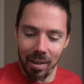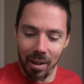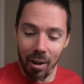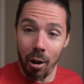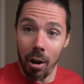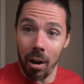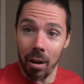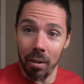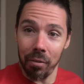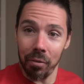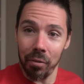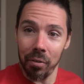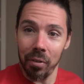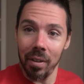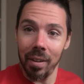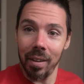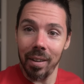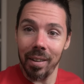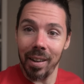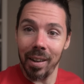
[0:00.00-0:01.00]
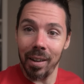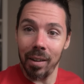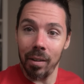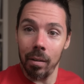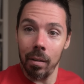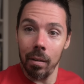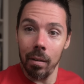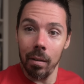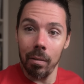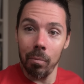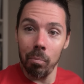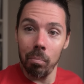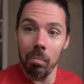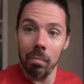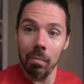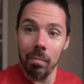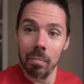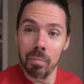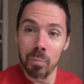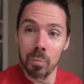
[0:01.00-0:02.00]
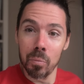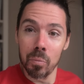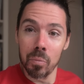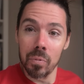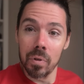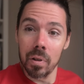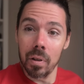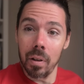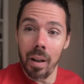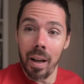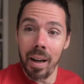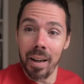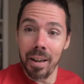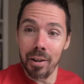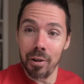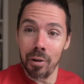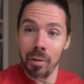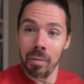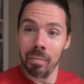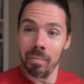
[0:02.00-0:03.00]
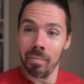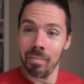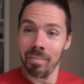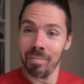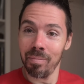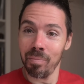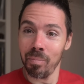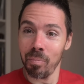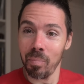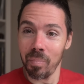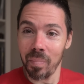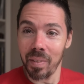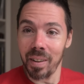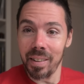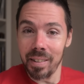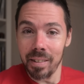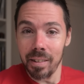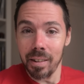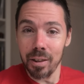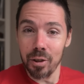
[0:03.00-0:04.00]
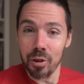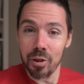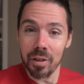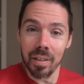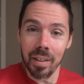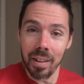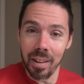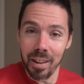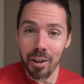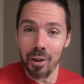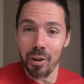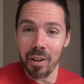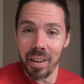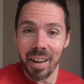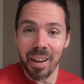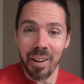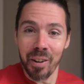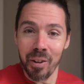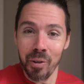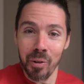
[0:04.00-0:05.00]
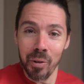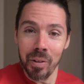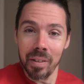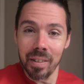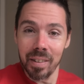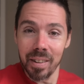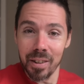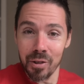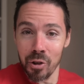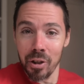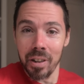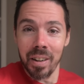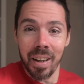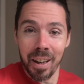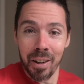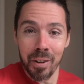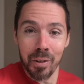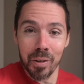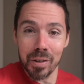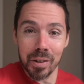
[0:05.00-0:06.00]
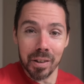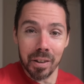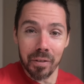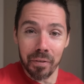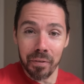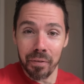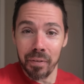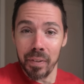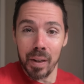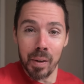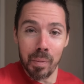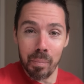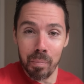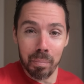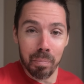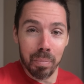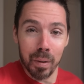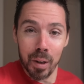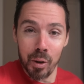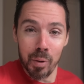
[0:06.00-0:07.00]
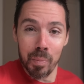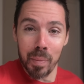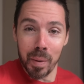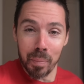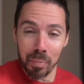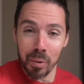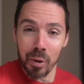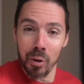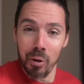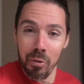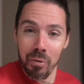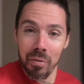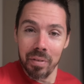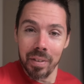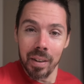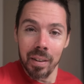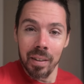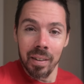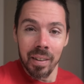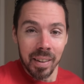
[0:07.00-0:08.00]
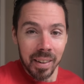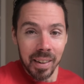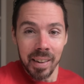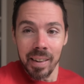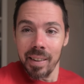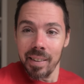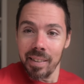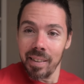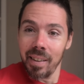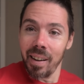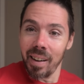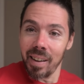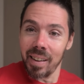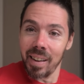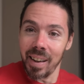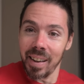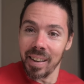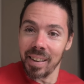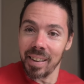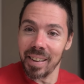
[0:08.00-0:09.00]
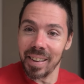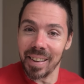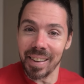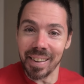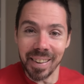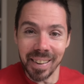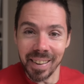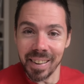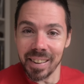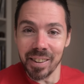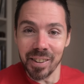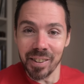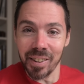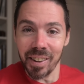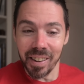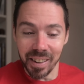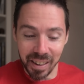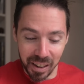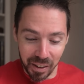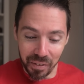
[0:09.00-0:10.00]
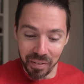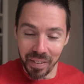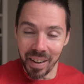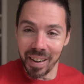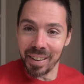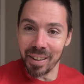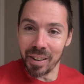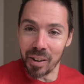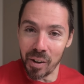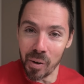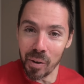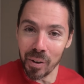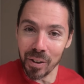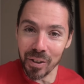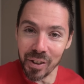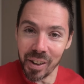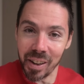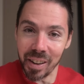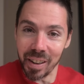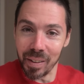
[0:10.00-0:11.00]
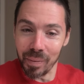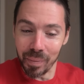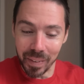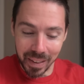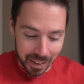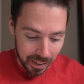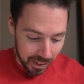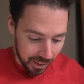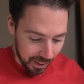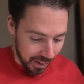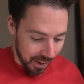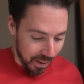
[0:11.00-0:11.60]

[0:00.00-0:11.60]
Off, and then slight. It's a little ghetto. Is it ghetto? Is it Philip Bloom approved? Not likely. You're not going to find a course on it, but